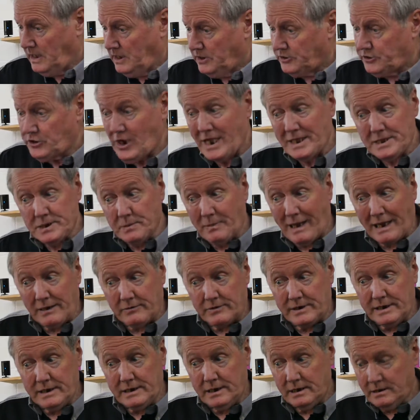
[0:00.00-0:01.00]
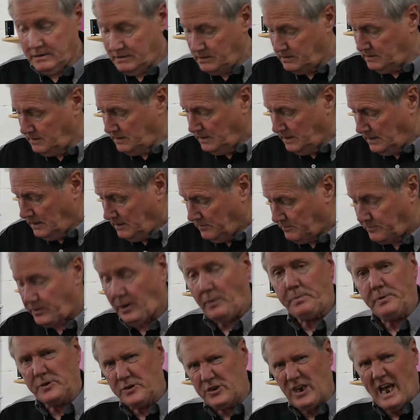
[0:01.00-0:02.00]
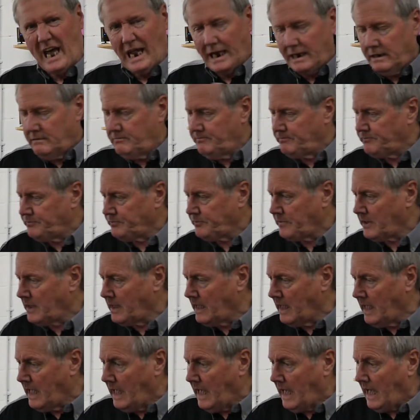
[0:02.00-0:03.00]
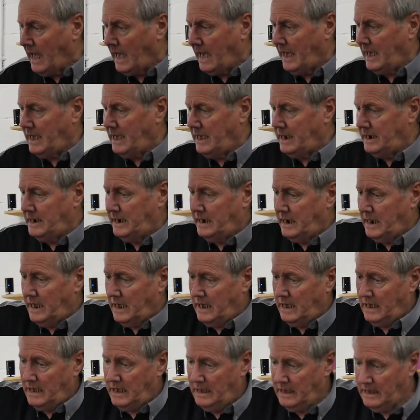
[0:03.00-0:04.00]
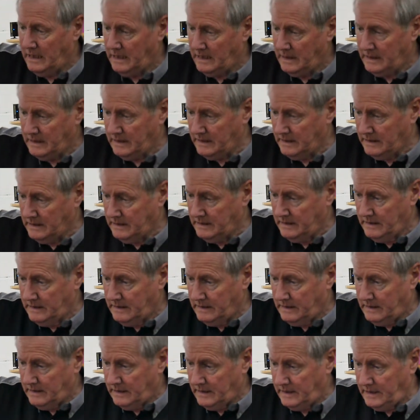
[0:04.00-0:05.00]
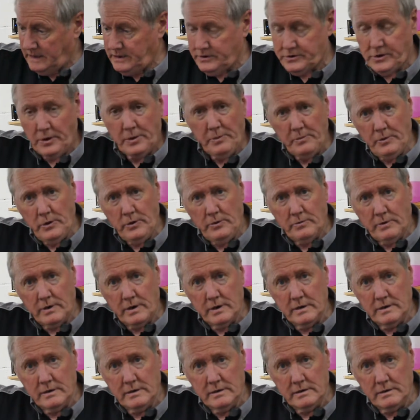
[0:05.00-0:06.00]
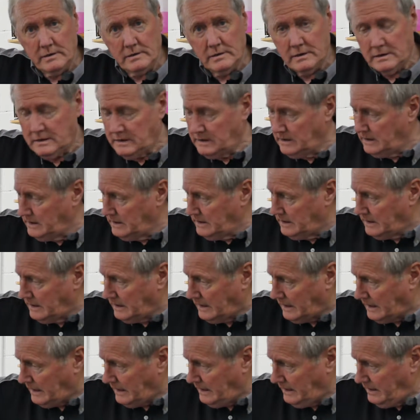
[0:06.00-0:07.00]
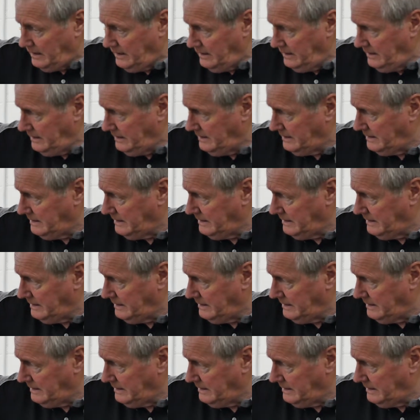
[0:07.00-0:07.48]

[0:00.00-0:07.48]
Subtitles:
chat about it, proper chat, and he's gone bought one.